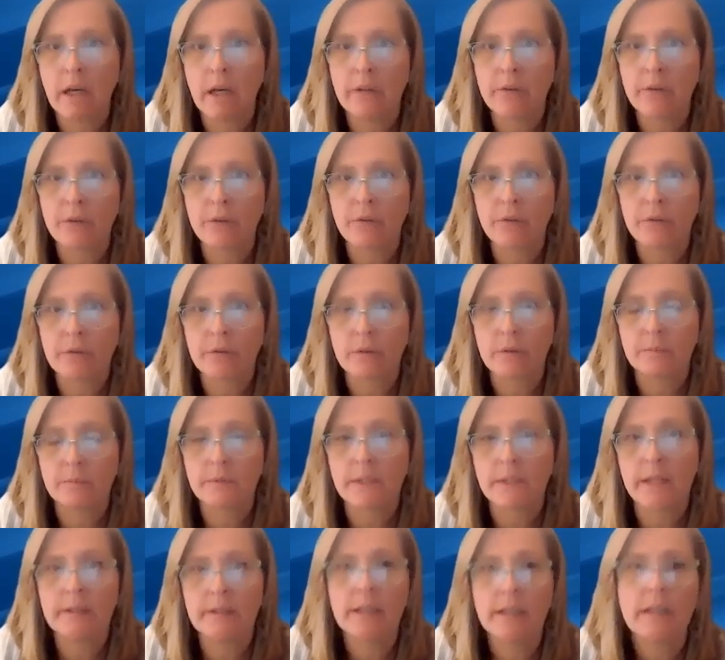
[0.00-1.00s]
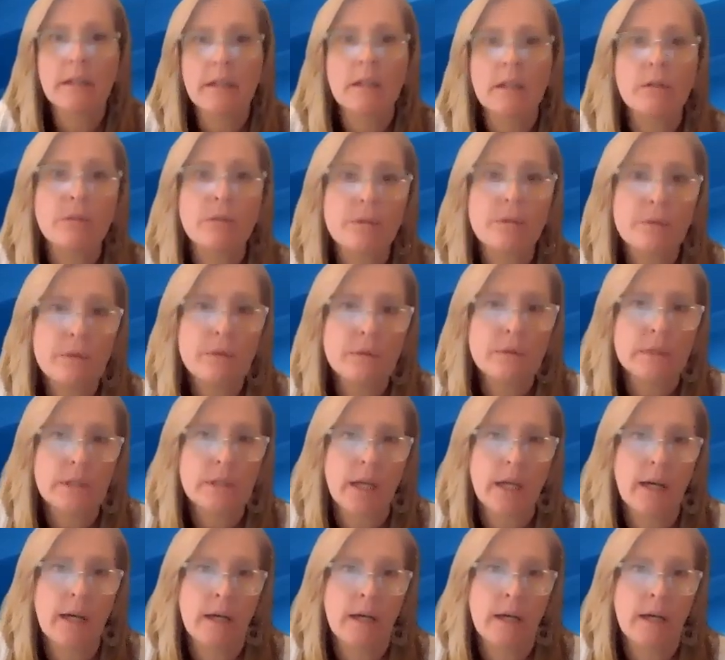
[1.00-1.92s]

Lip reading: other groups. And that includes